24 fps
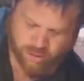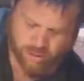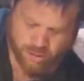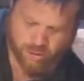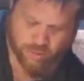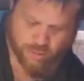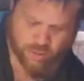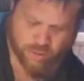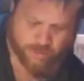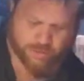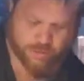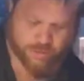
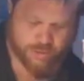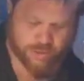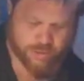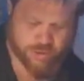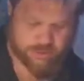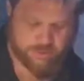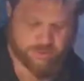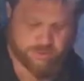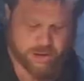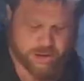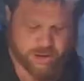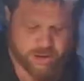you want to push
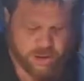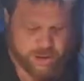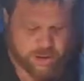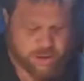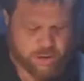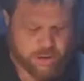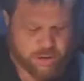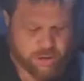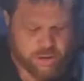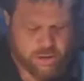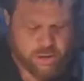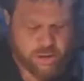them
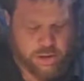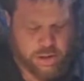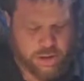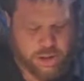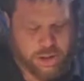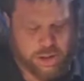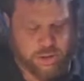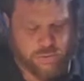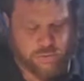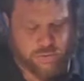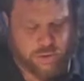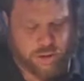together,
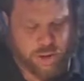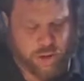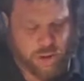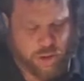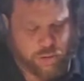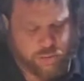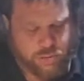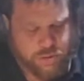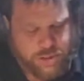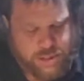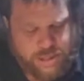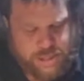and you want to
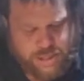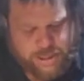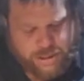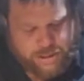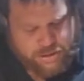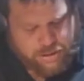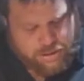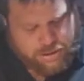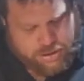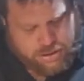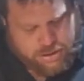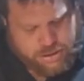hold that
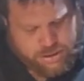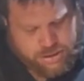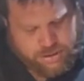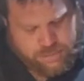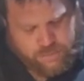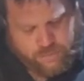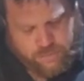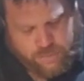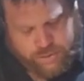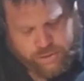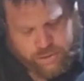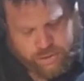
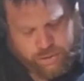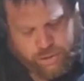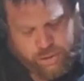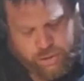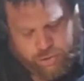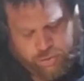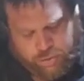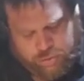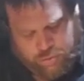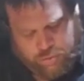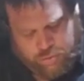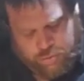with a
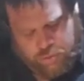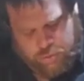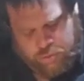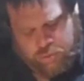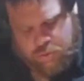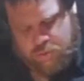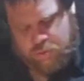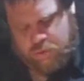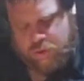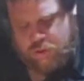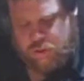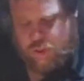little
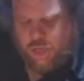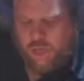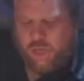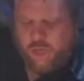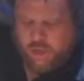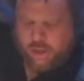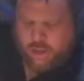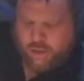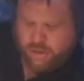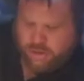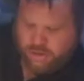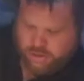
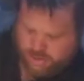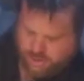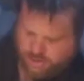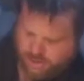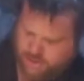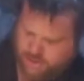turn